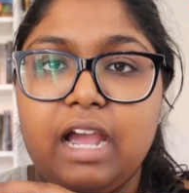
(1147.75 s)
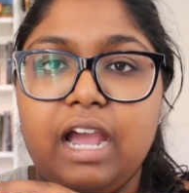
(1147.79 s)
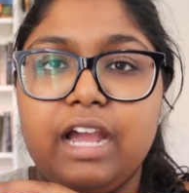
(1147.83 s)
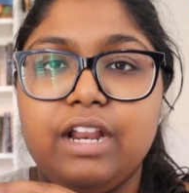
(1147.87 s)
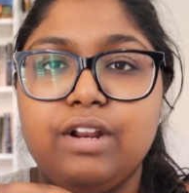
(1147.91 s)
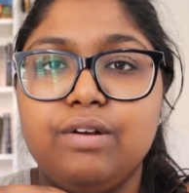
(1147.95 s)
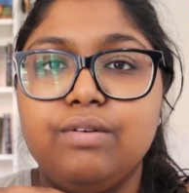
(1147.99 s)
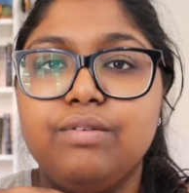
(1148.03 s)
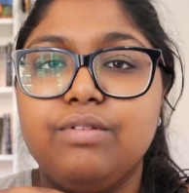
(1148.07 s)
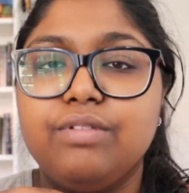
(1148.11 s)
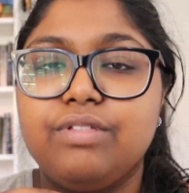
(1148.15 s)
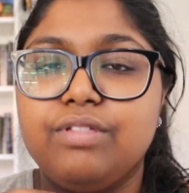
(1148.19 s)
I
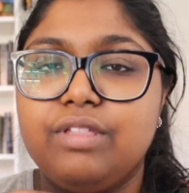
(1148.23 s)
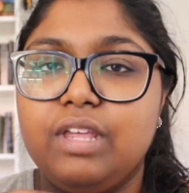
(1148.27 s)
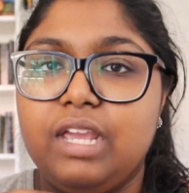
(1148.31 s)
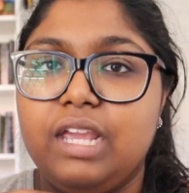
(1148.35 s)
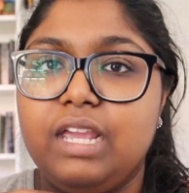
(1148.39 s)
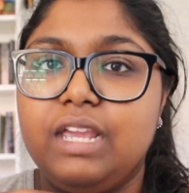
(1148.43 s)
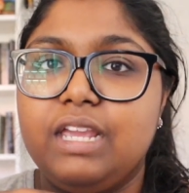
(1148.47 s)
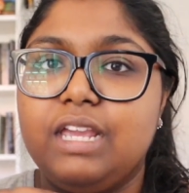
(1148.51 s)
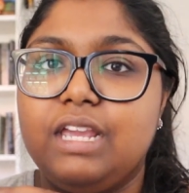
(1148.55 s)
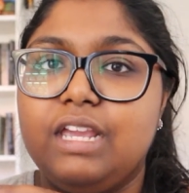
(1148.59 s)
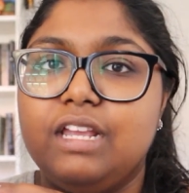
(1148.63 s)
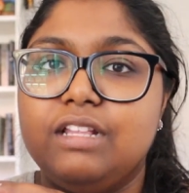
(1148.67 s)
don't
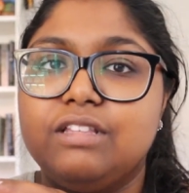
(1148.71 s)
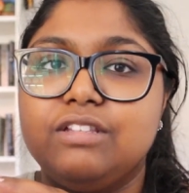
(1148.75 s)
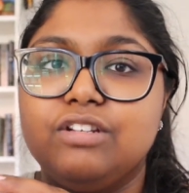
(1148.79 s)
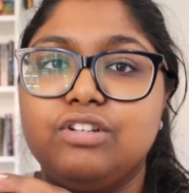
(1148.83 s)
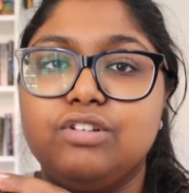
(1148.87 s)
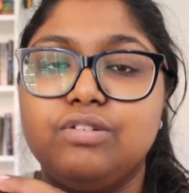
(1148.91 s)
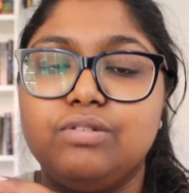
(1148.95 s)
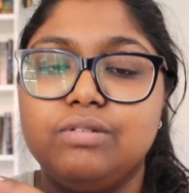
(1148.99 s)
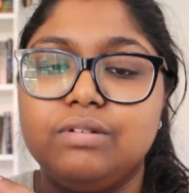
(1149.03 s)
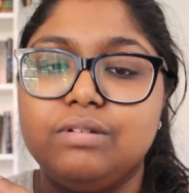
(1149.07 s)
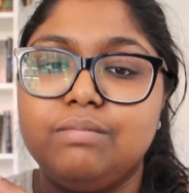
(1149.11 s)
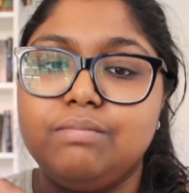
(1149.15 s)
think it's a
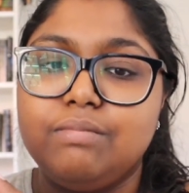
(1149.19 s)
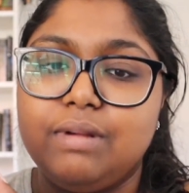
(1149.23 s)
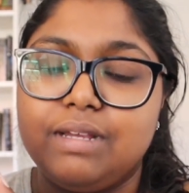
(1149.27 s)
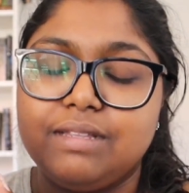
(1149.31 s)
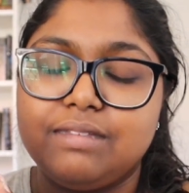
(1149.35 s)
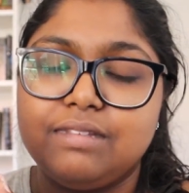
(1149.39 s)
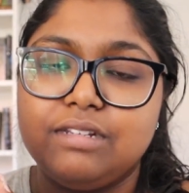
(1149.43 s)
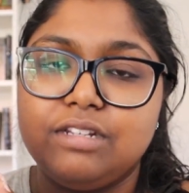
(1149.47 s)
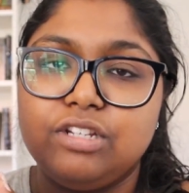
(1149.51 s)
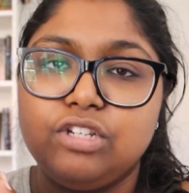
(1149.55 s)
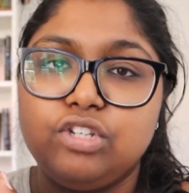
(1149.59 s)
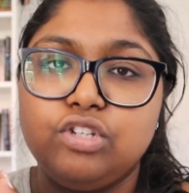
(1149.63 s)
good
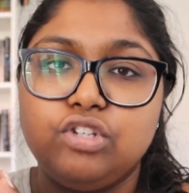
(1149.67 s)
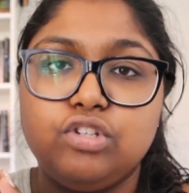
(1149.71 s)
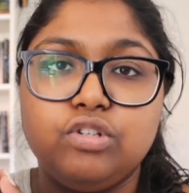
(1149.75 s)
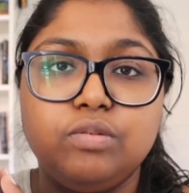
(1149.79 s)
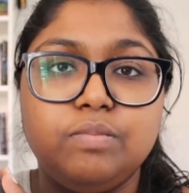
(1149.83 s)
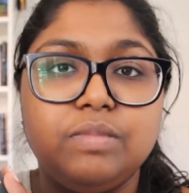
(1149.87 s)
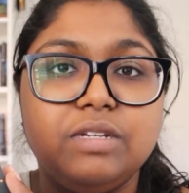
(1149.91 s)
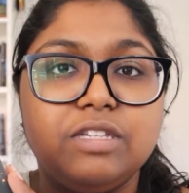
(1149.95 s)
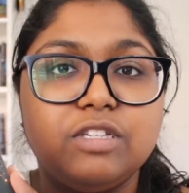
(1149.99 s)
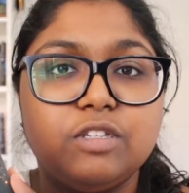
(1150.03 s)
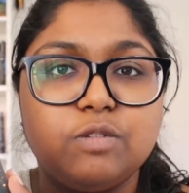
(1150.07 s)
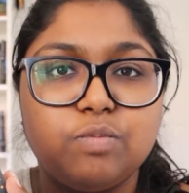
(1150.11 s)
message to
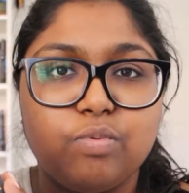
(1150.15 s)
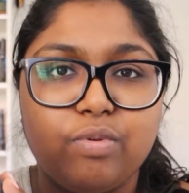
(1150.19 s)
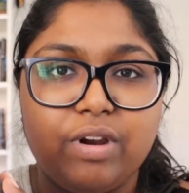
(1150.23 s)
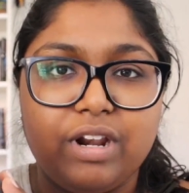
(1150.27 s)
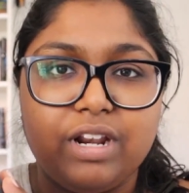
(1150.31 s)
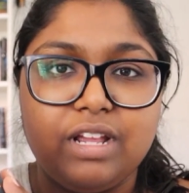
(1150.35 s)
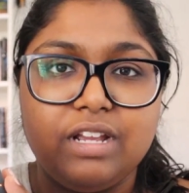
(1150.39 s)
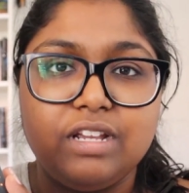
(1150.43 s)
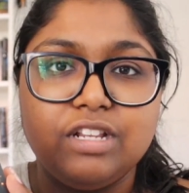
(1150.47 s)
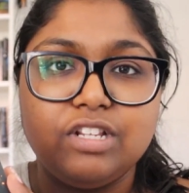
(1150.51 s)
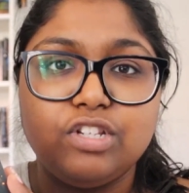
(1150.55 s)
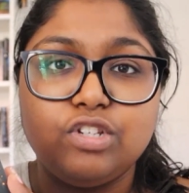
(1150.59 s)
be
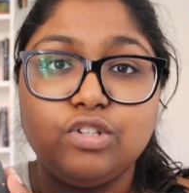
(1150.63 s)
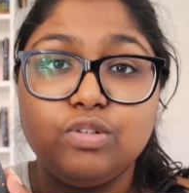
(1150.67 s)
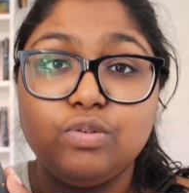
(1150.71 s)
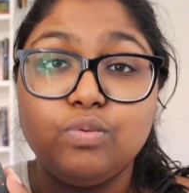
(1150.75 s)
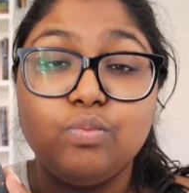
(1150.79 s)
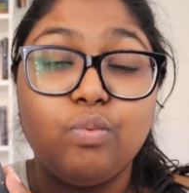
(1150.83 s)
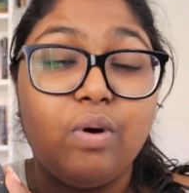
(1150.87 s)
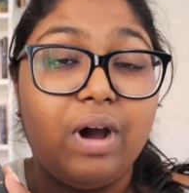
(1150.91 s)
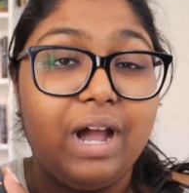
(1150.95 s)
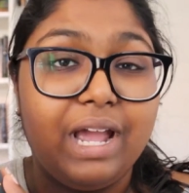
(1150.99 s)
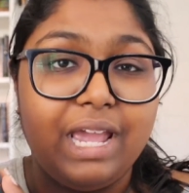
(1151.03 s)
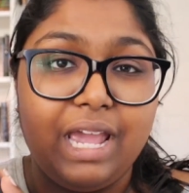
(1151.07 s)
spreading to
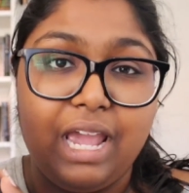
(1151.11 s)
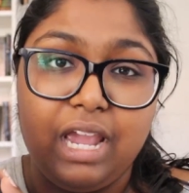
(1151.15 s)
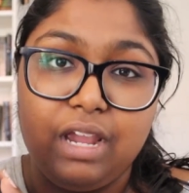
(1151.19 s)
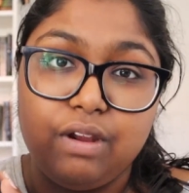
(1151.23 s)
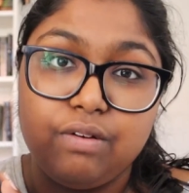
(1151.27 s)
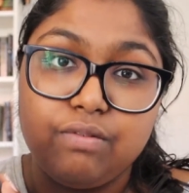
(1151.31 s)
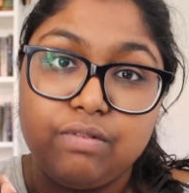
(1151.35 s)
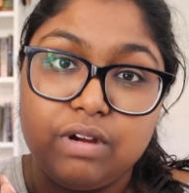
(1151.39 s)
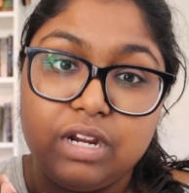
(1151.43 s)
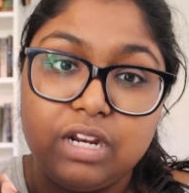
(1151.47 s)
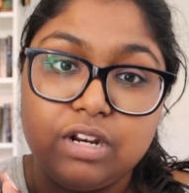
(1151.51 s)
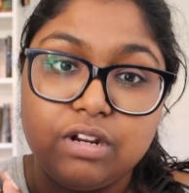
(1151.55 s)

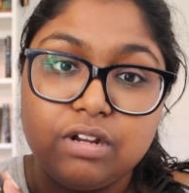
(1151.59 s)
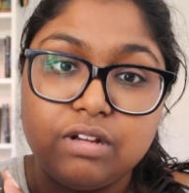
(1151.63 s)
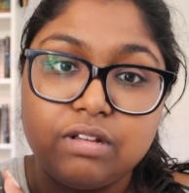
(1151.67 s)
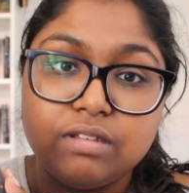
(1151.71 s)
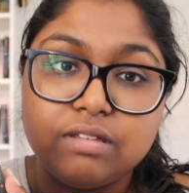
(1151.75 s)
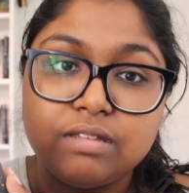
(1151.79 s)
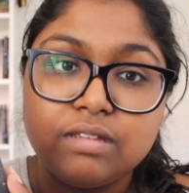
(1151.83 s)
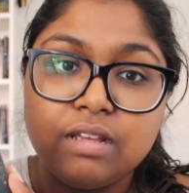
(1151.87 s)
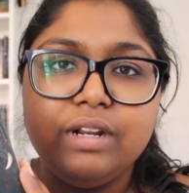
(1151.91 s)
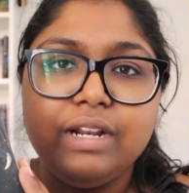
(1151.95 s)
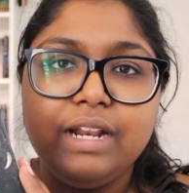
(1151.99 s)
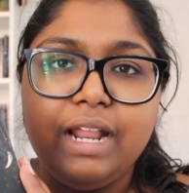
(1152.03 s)
YA
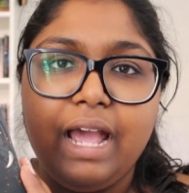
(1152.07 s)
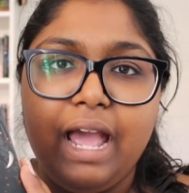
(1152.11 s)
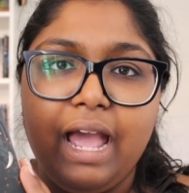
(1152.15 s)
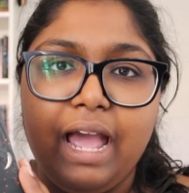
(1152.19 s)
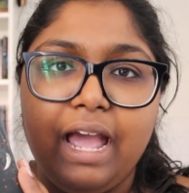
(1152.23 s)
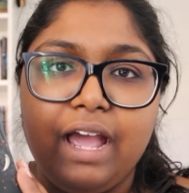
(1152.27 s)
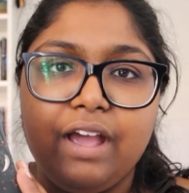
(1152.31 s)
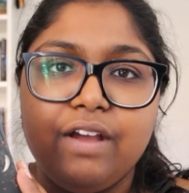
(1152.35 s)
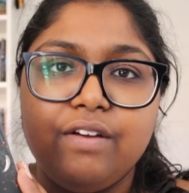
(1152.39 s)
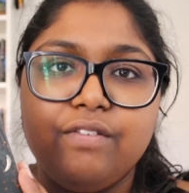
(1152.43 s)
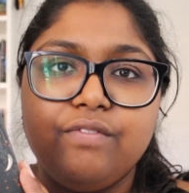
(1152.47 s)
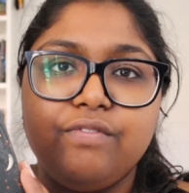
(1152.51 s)
readers. You don't
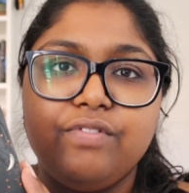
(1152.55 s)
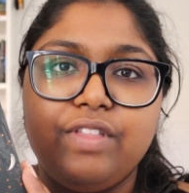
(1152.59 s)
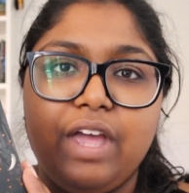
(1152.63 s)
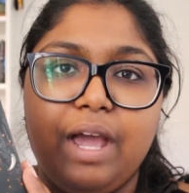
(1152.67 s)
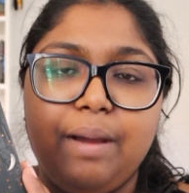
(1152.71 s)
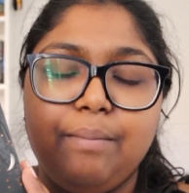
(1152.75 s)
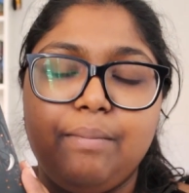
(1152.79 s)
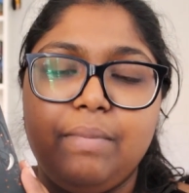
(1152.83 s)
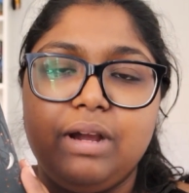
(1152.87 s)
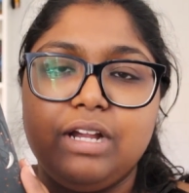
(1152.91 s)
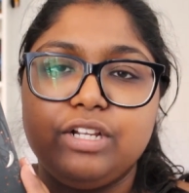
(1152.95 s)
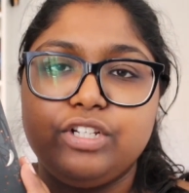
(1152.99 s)
have
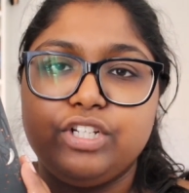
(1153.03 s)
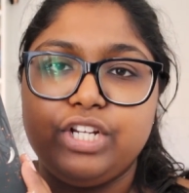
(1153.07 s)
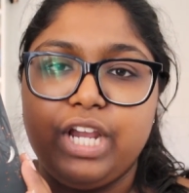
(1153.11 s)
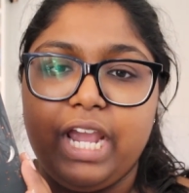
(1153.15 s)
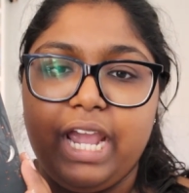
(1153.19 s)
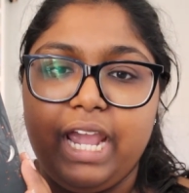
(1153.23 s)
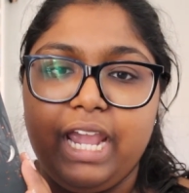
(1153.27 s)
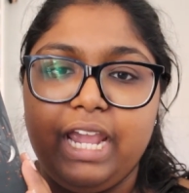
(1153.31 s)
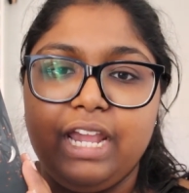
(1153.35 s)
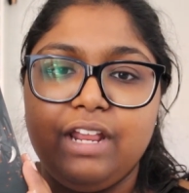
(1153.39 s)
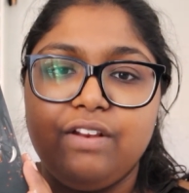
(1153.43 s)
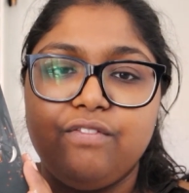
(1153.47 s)
that much
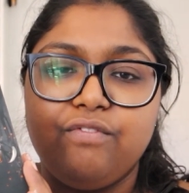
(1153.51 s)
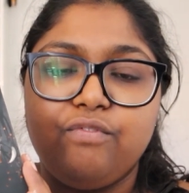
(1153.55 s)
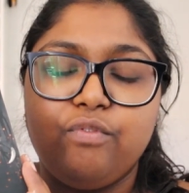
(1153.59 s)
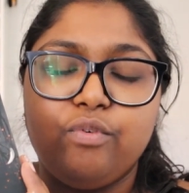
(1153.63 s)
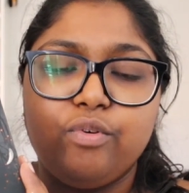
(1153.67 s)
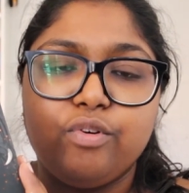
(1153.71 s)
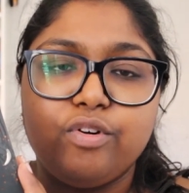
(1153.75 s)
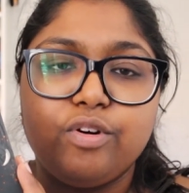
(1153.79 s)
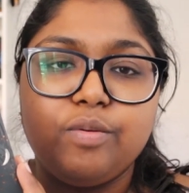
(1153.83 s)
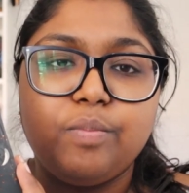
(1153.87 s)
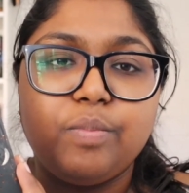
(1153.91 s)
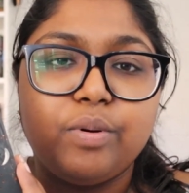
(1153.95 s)
hate
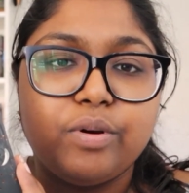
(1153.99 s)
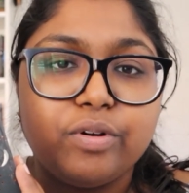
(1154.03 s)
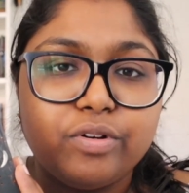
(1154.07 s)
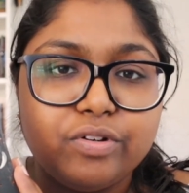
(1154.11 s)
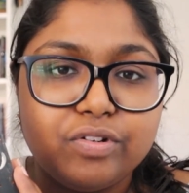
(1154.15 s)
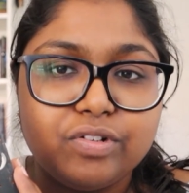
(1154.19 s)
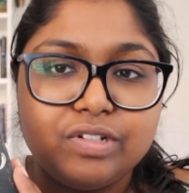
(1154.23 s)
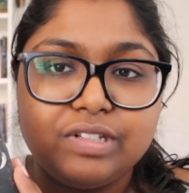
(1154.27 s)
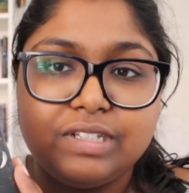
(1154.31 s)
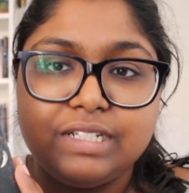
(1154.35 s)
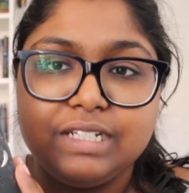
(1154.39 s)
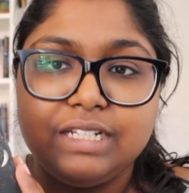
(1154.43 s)
for a
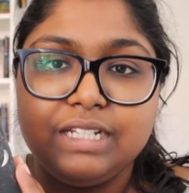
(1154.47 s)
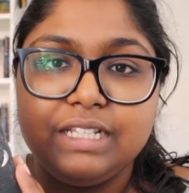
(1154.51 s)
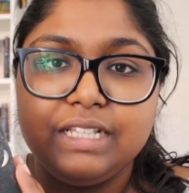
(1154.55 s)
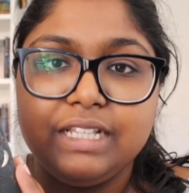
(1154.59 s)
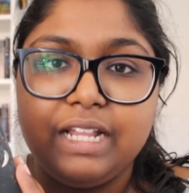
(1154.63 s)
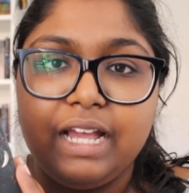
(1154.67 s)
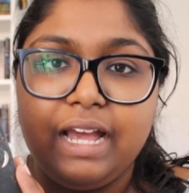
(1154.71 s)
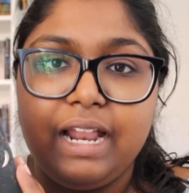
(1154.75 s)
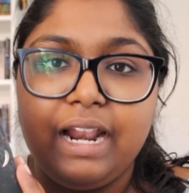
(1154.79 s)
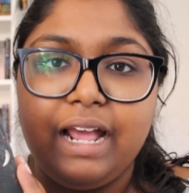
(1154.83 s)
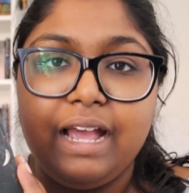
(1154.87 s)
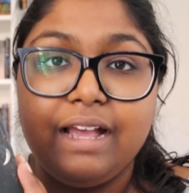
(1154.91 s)
person
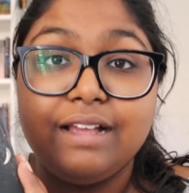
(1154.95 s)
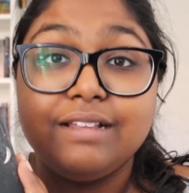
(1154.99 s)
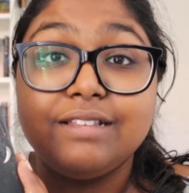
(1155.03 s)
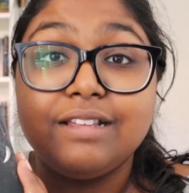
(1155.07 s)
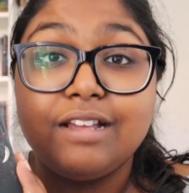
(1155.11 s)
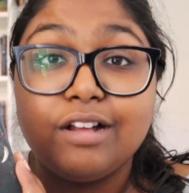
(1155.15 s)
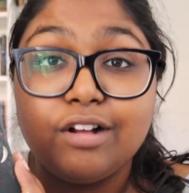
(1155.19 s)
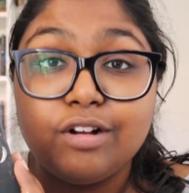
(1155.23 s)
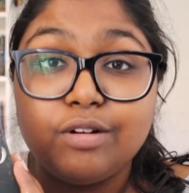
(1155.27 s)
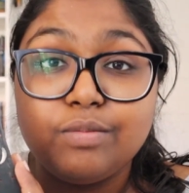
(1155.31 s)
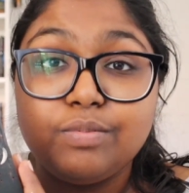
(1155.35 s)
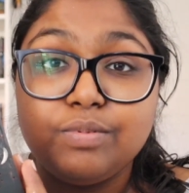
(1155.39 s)
that has
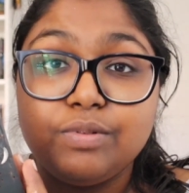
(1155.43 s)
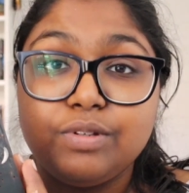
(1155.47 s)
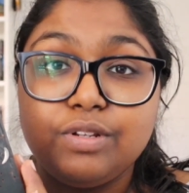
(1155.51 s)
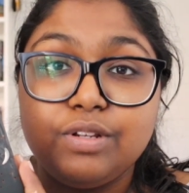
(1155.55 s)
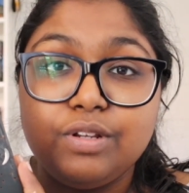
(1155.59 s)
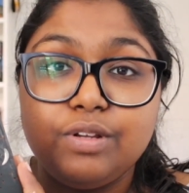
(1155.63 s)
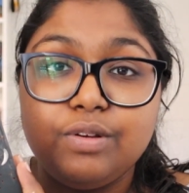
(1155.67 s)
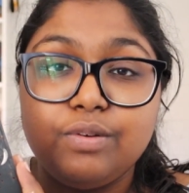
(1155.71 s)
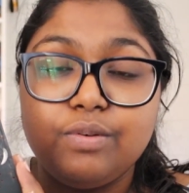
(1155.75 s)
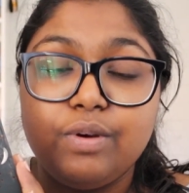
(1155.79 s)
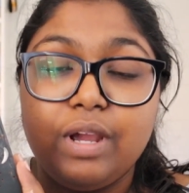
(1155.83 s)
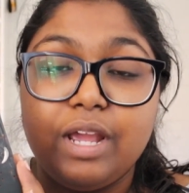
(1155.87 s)
helped
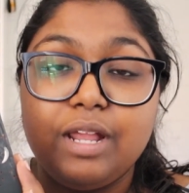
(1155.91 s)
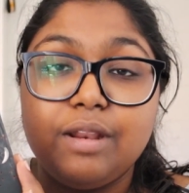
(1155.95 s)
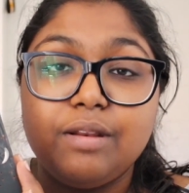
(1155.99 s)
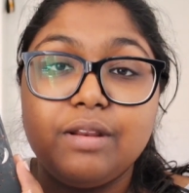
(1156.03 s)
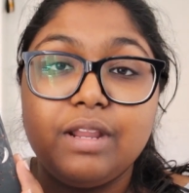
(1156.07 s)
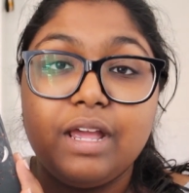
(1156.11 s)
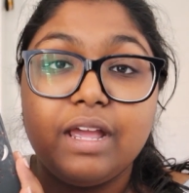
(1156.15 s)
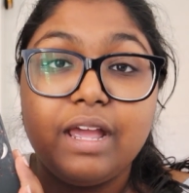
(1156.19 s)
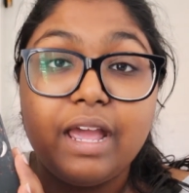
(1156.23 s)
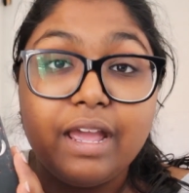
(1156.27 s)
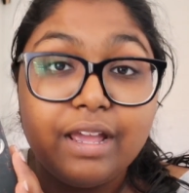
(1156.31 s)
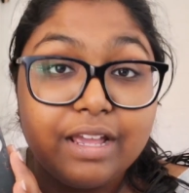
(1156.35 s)
you
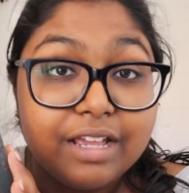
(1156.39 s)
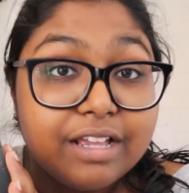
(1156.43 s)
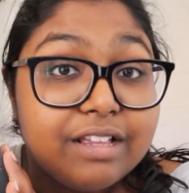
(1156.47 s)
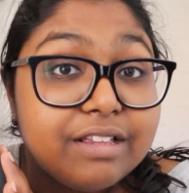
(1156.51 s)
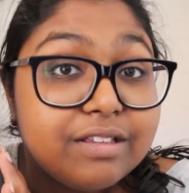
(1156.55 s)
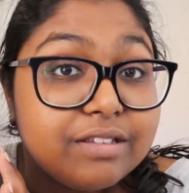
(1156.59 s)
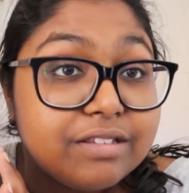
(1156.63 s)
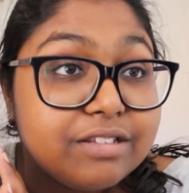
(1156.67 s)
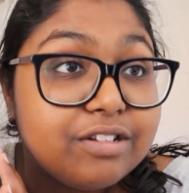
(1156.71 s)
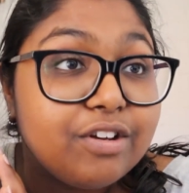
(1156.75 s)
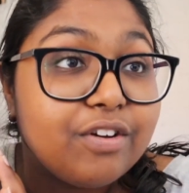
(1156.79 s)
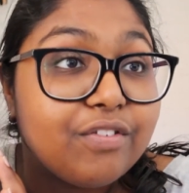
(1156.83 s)
and
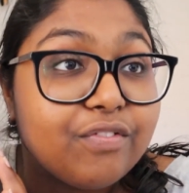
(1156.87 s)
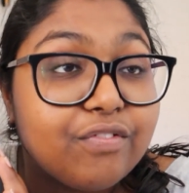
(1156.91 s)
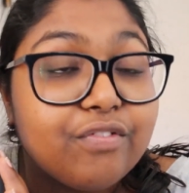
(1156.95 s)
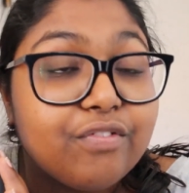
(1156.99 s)
is your